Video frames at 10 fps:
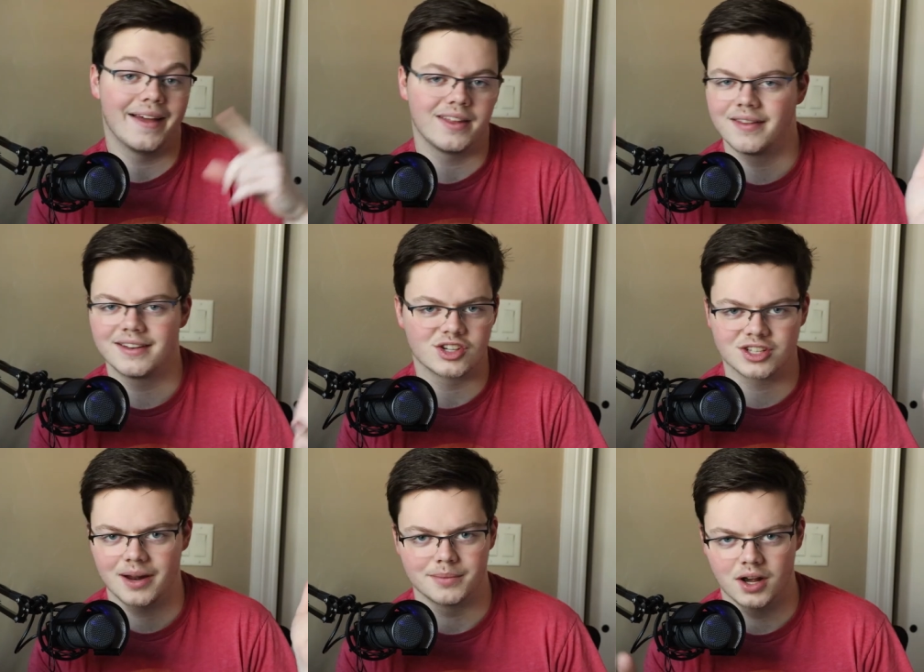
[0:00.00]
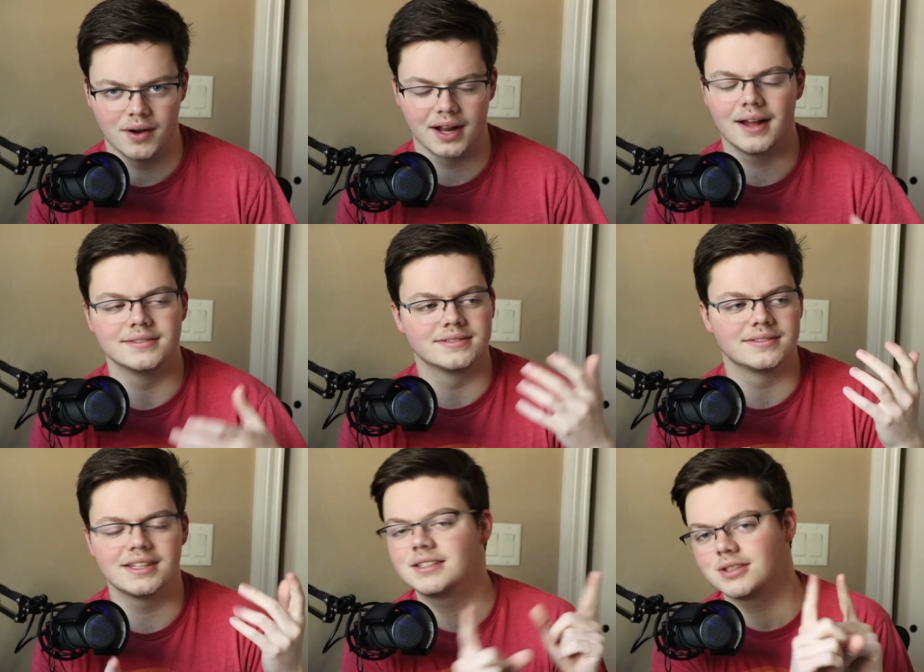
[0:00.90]
And then they just kept going.
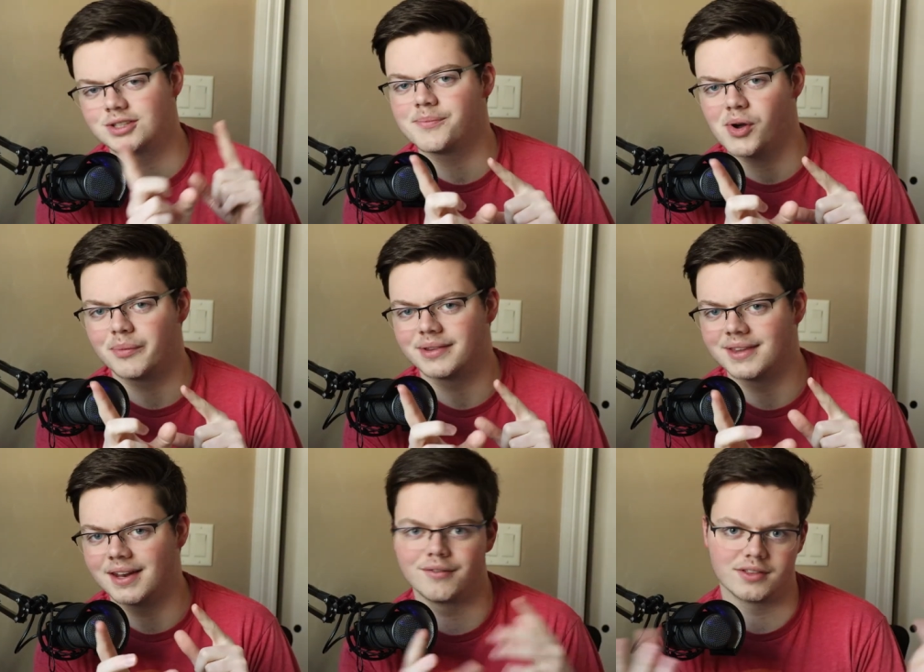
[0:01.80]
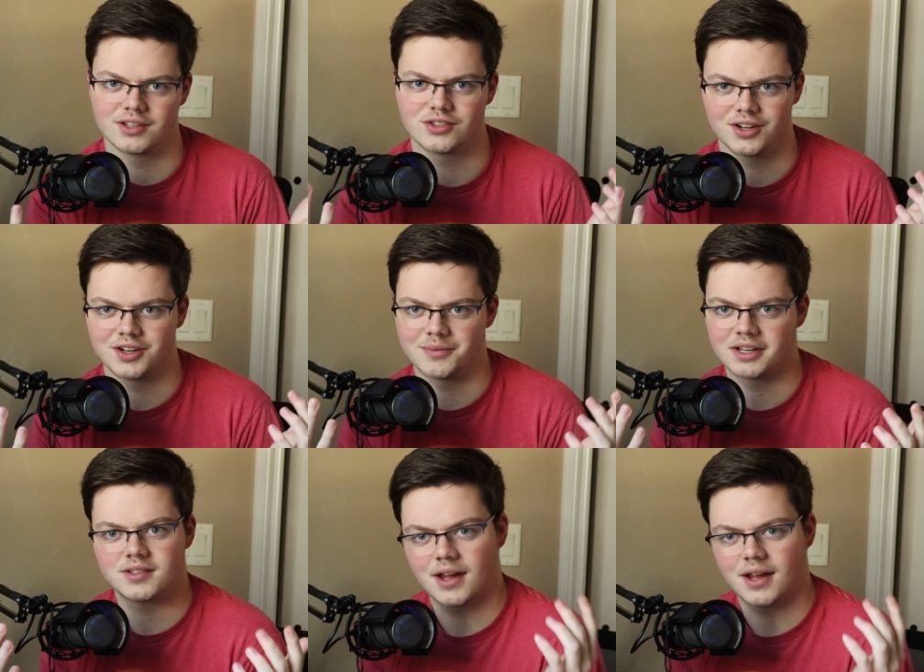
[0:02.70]
This is the moment that everything started to make